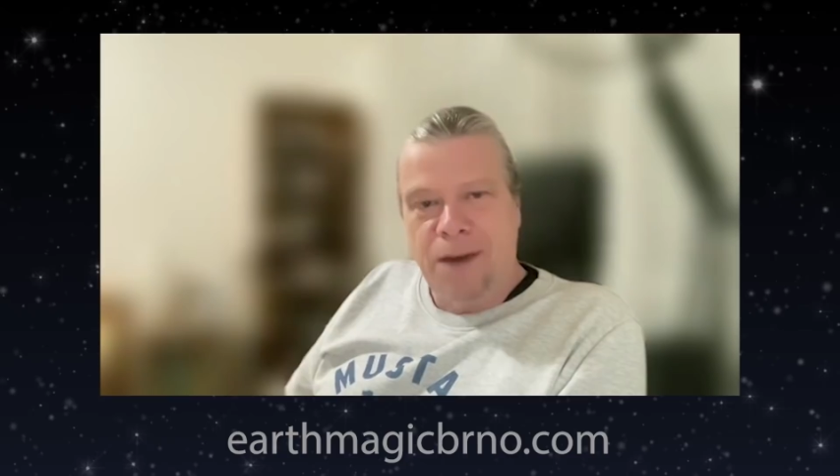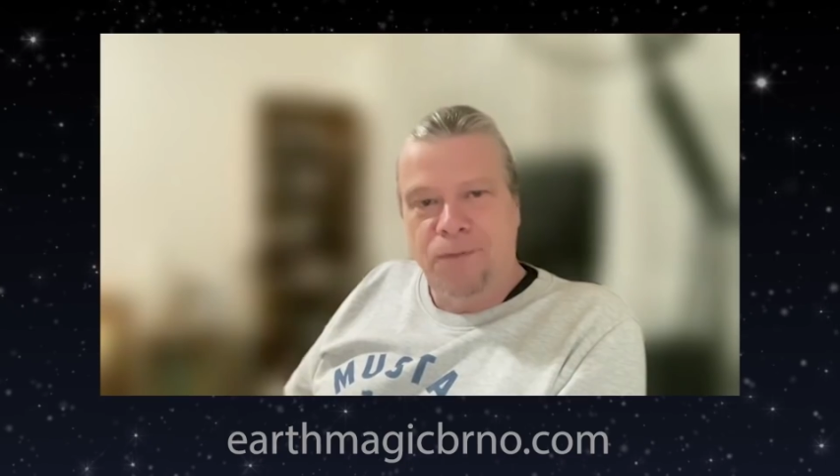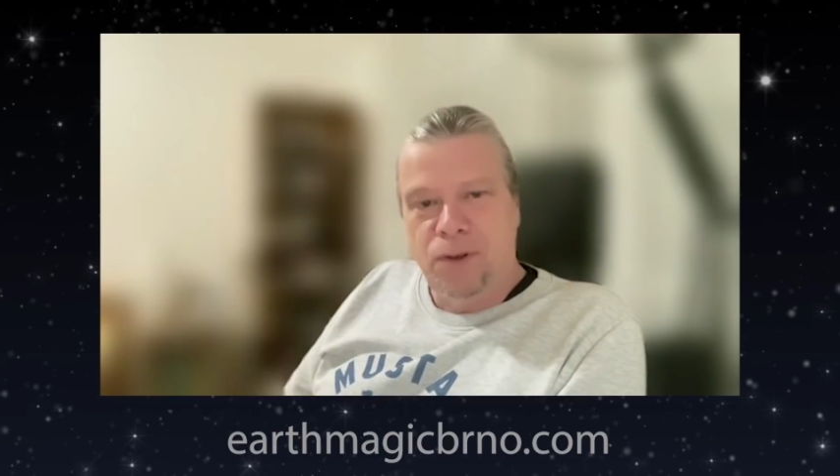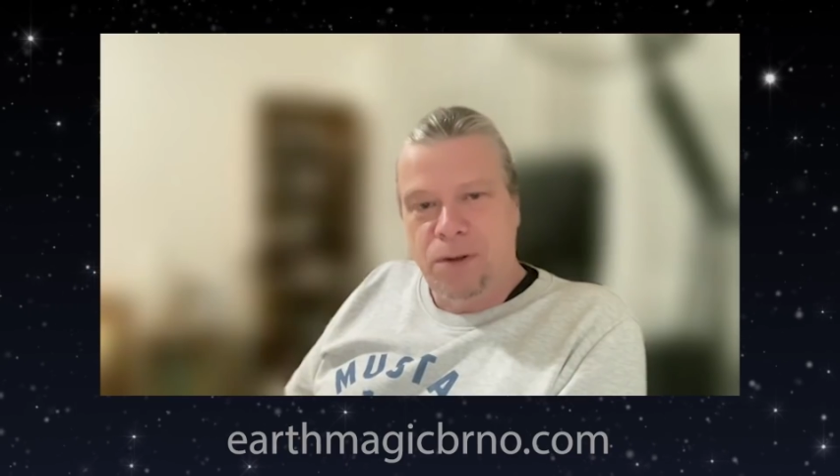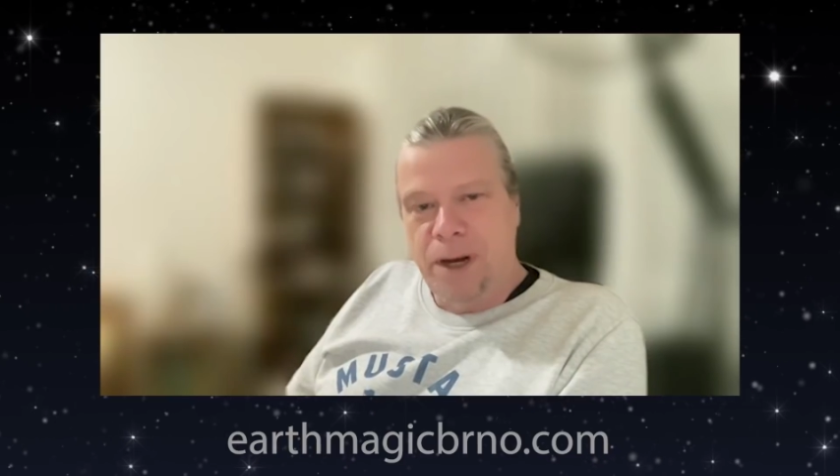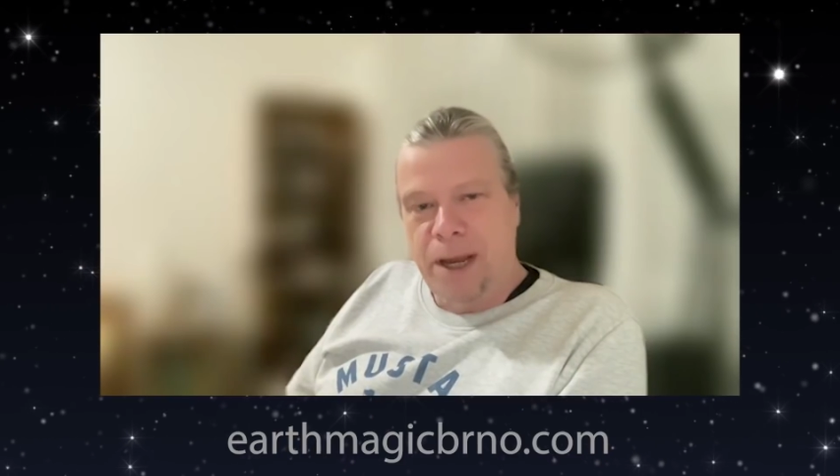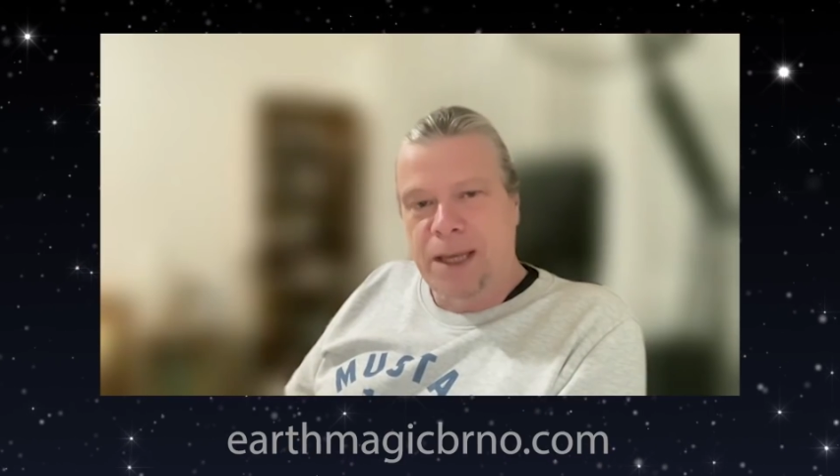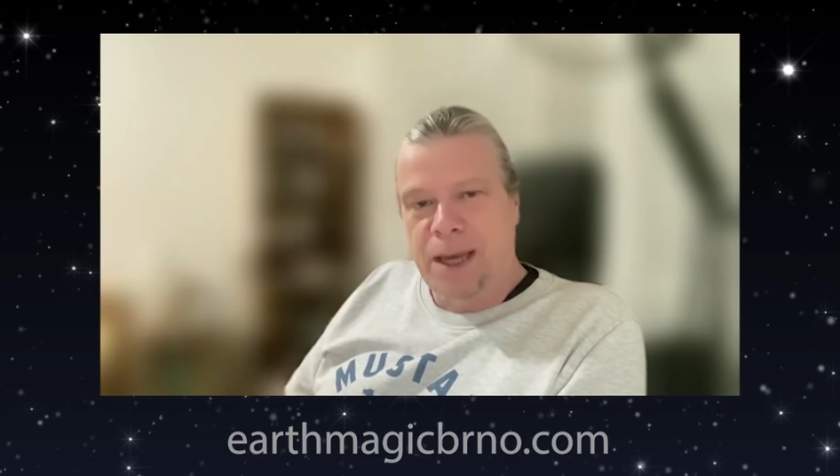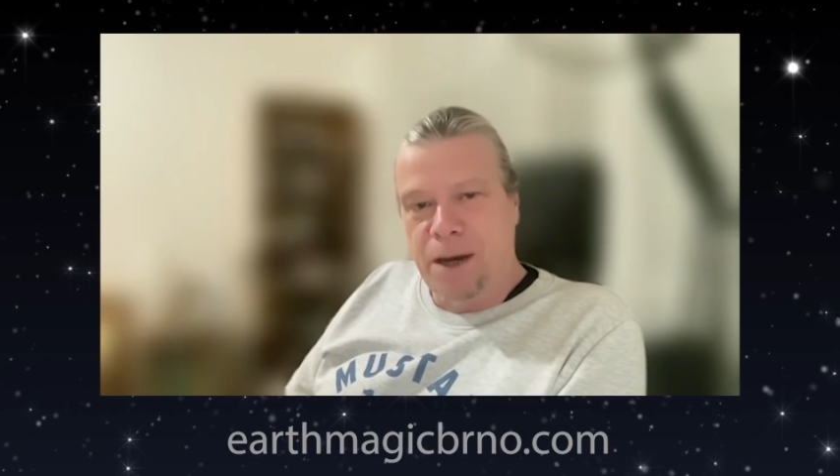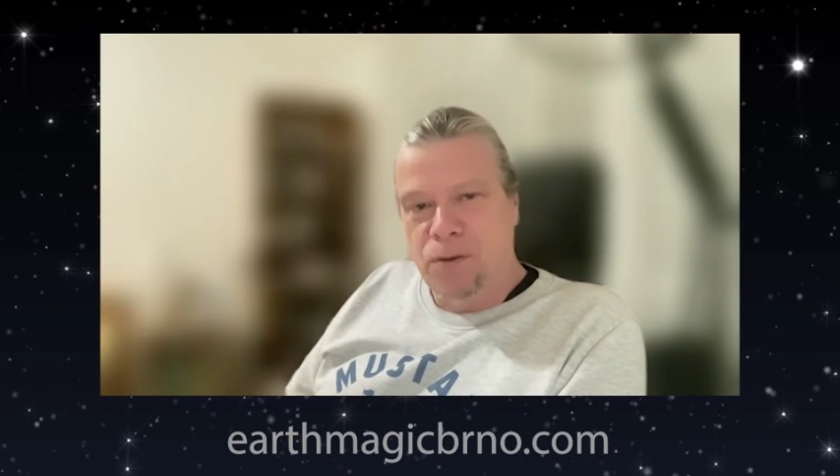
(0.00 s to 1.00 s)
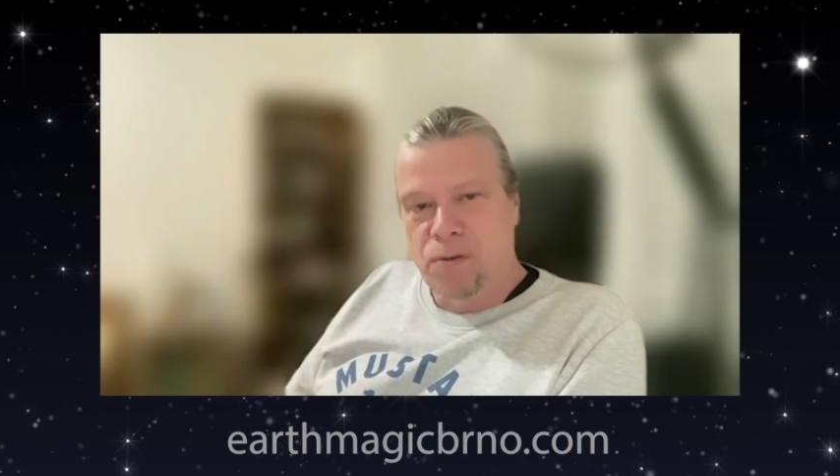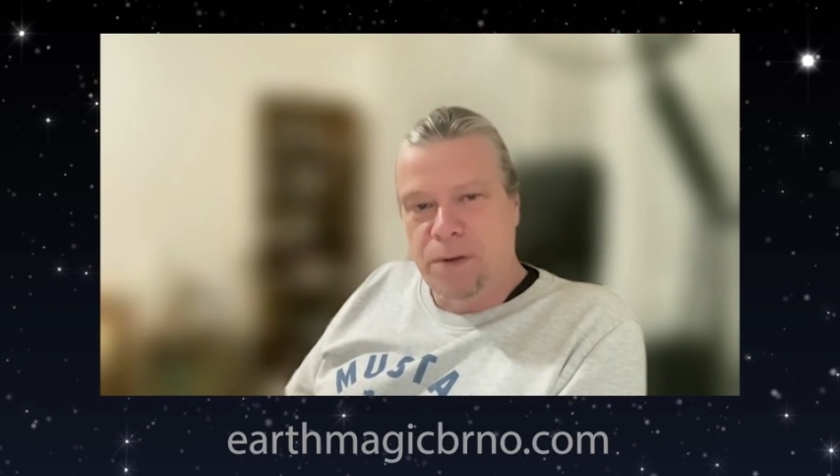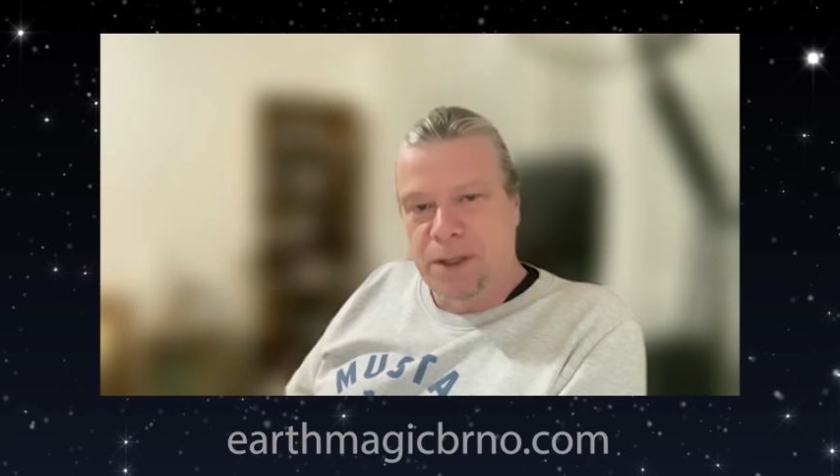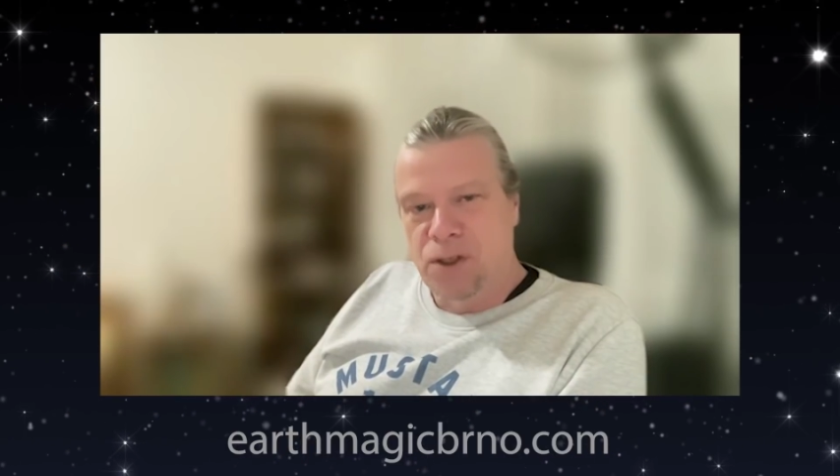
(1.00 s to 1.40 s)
after encountering